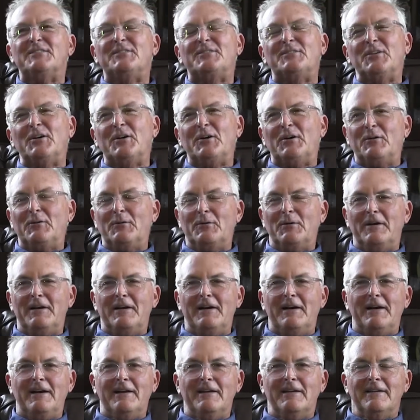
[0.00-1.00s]
So,
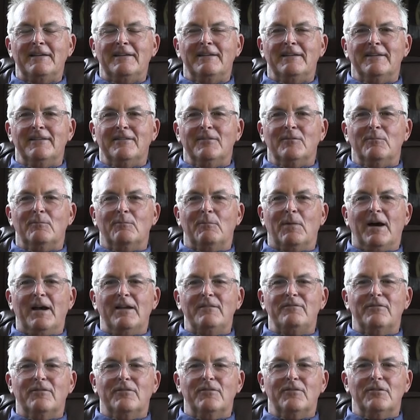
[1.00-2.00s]
uh,
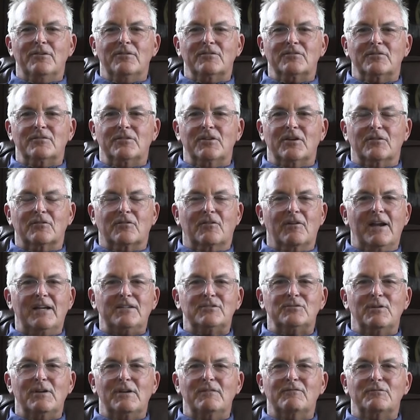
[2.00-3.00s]
my first, you know,
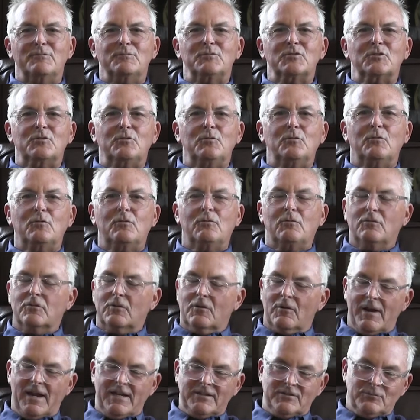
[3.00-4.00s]
graduated from school,
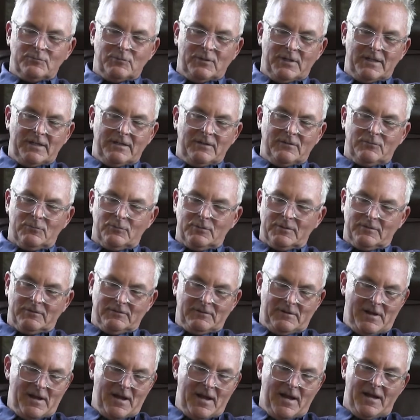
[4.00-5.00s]
graduated with
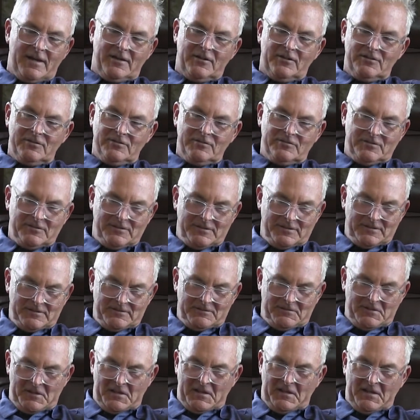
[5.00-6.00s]
honors
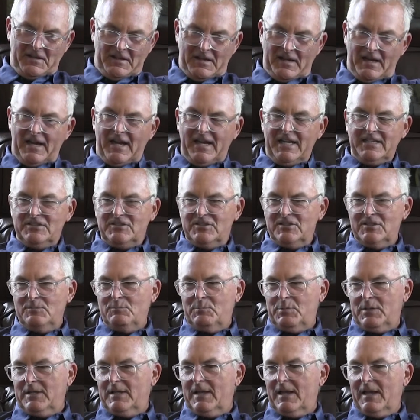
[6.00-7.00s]
and a high
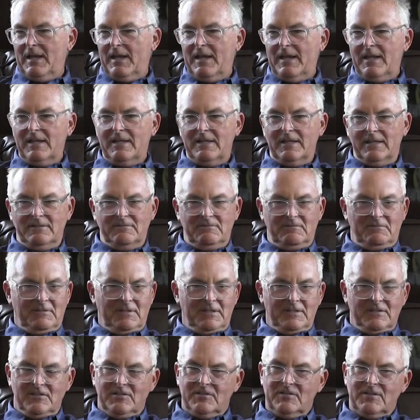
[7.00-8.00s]
GPA and
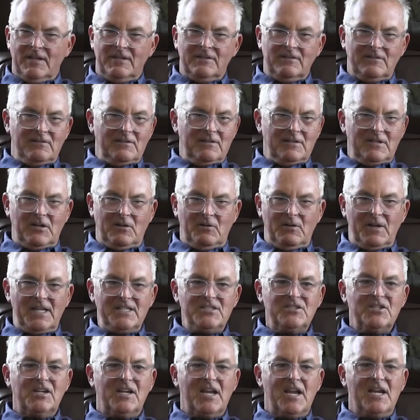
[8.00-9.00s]
said, you know,
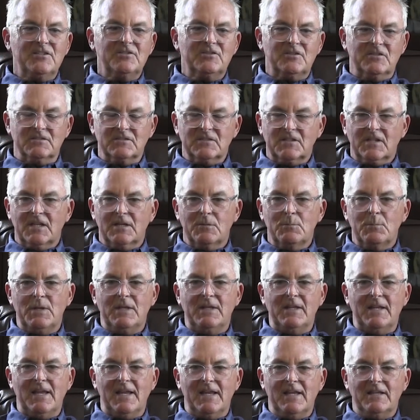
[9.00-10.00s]
education is going to
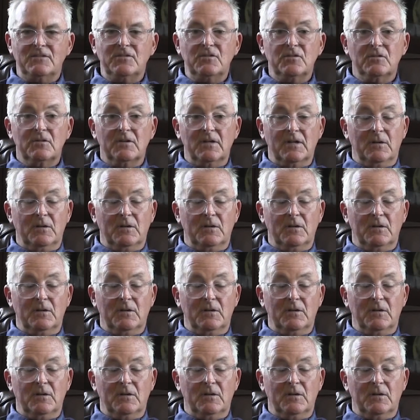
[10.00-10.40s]
be the answer.